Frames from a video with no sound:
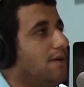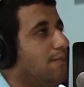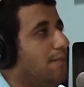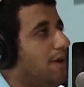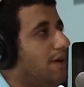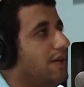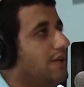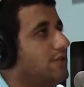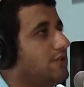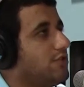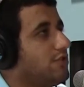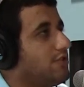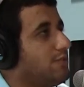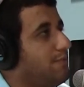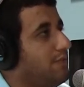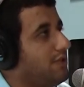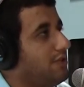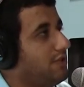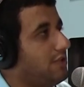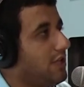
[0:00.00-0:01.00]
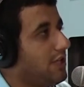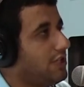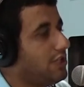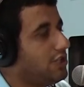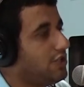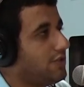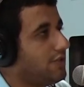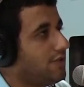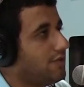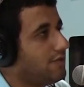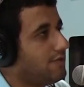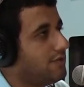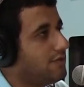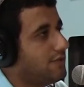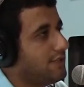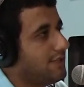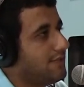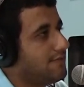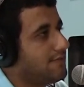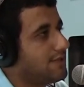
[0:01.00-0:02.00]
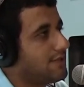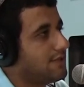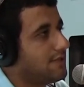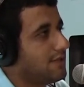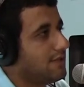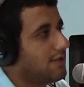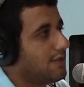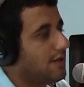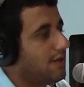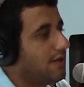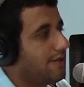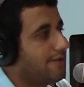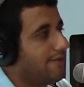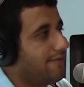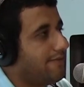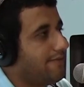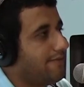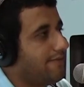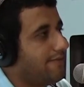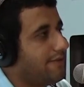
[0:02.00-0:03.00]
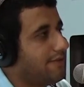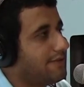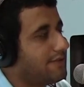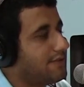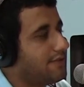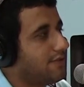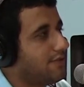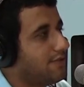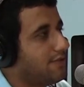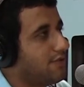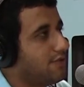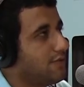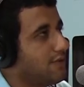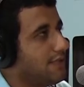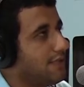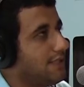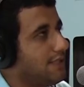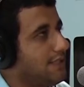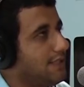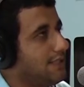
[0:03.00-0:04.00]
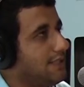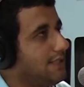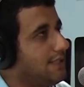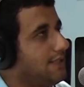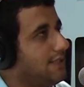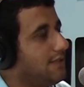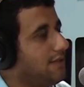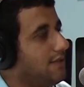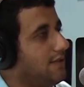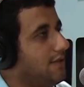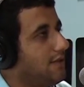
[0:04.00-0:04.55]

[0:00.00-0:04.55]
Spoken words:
My interpretation of dreams is usually